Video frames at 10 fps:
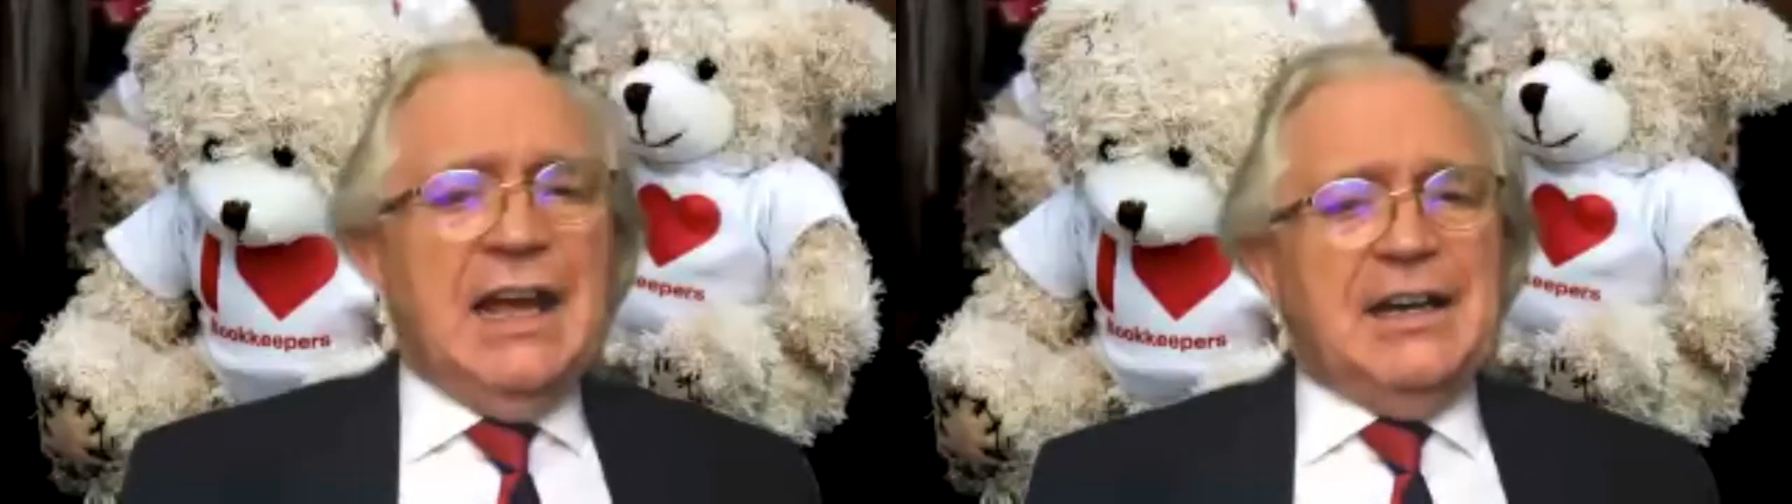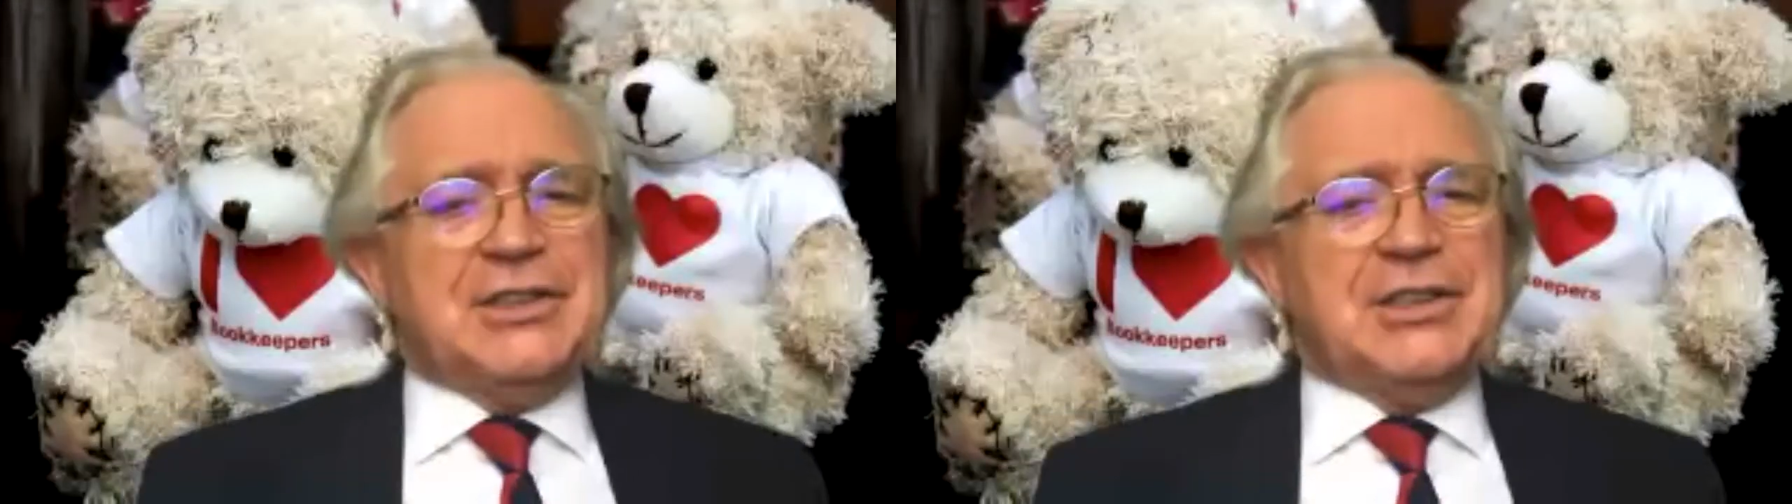
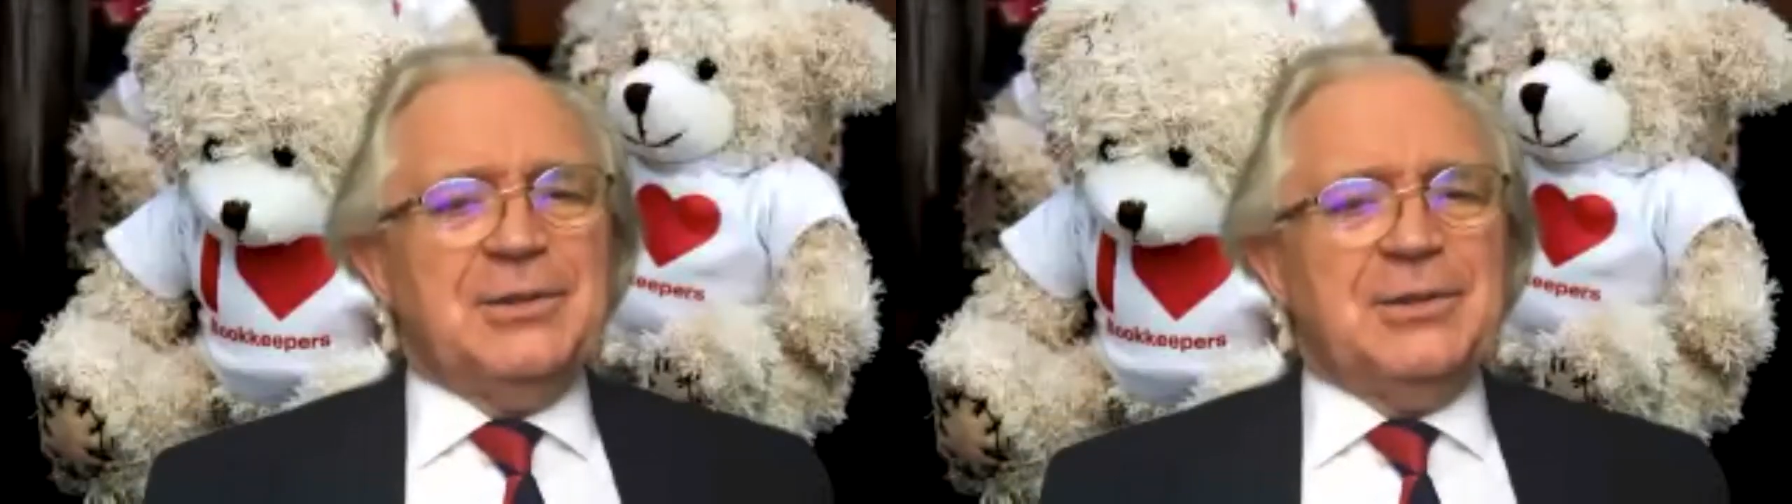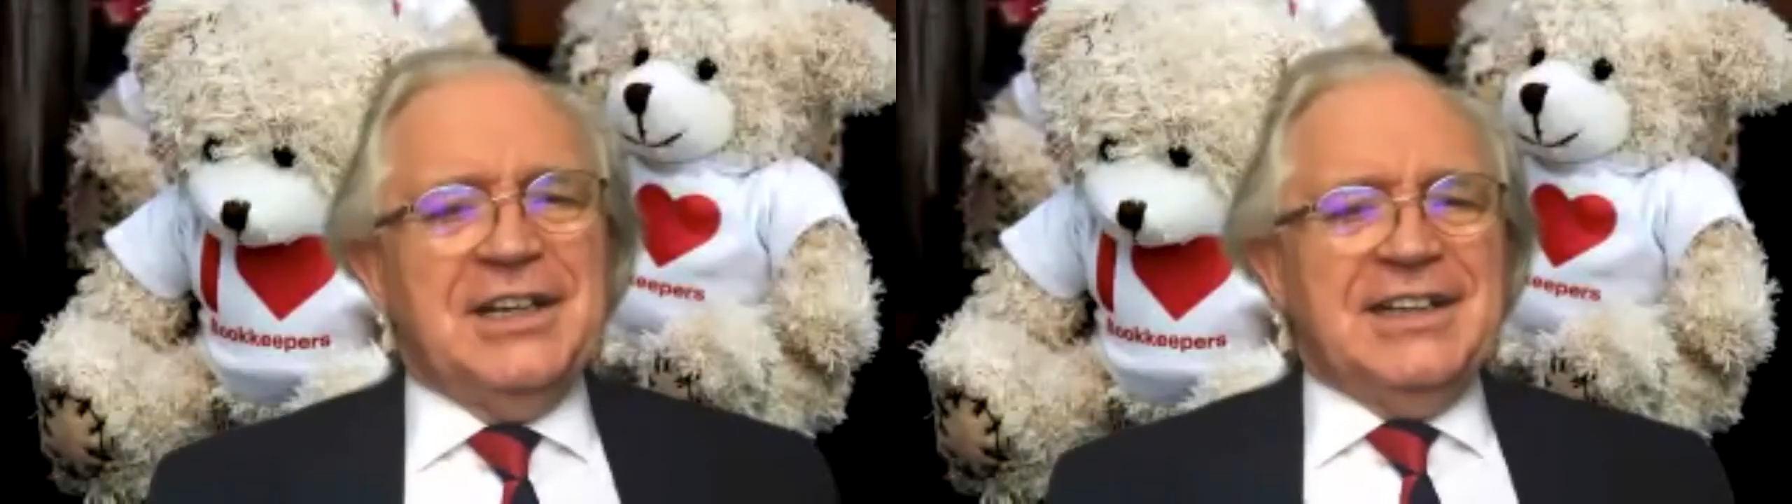So,
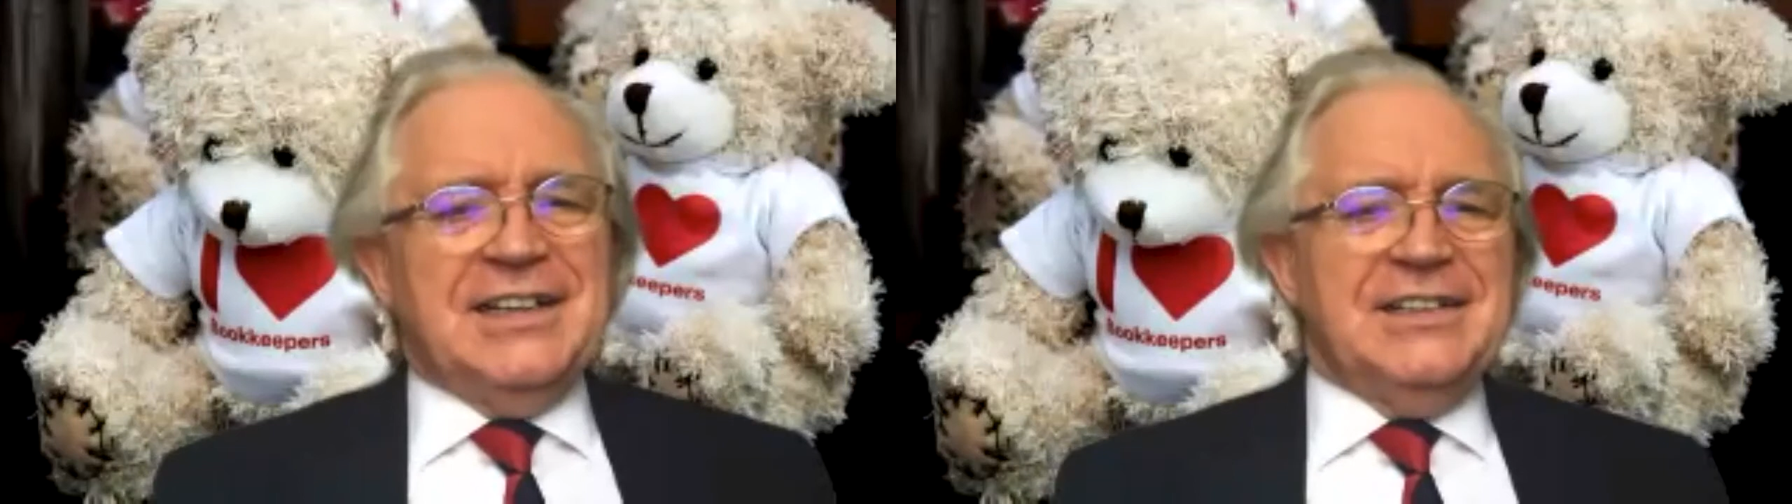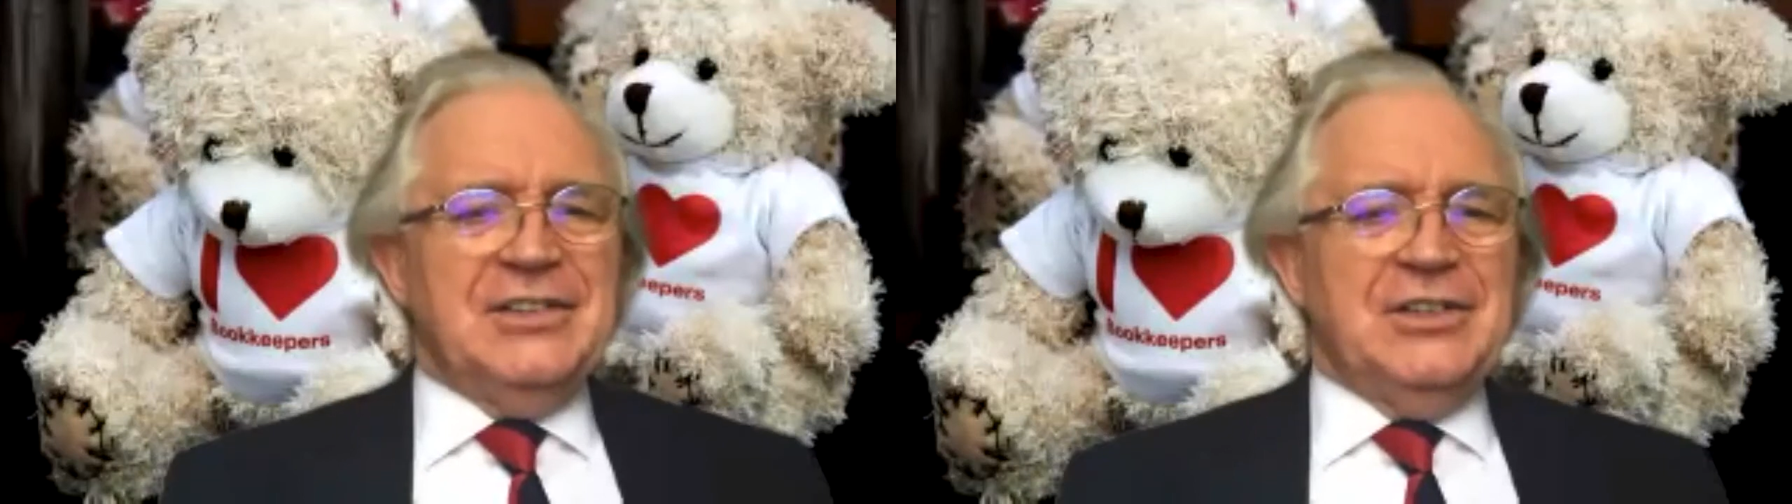
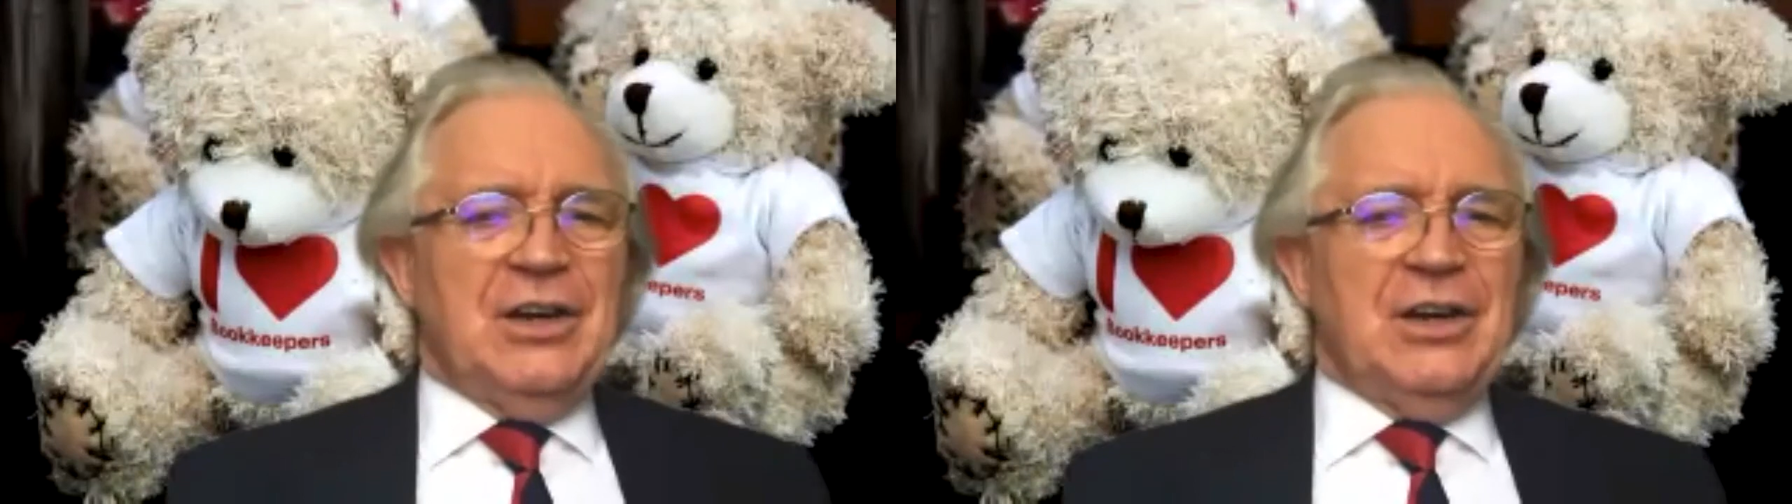you know,